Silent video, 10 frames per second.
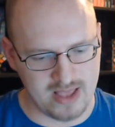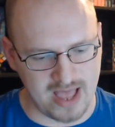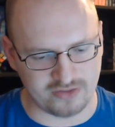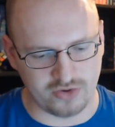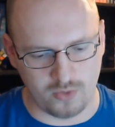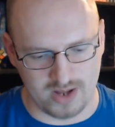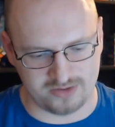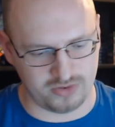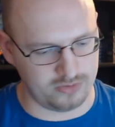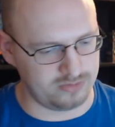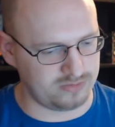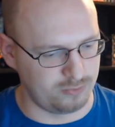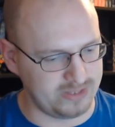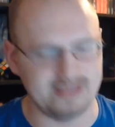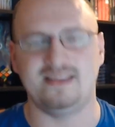I do want to
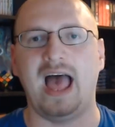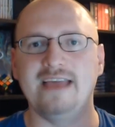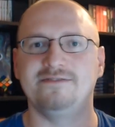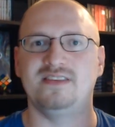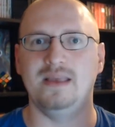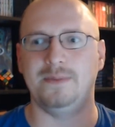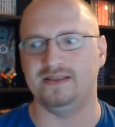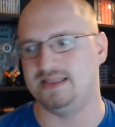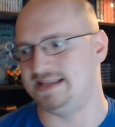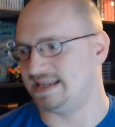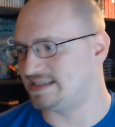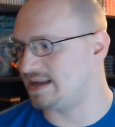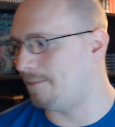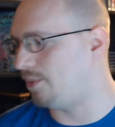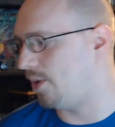really dive deep into these at
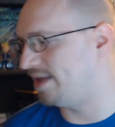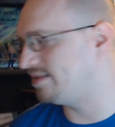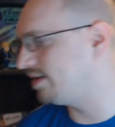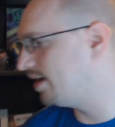some point.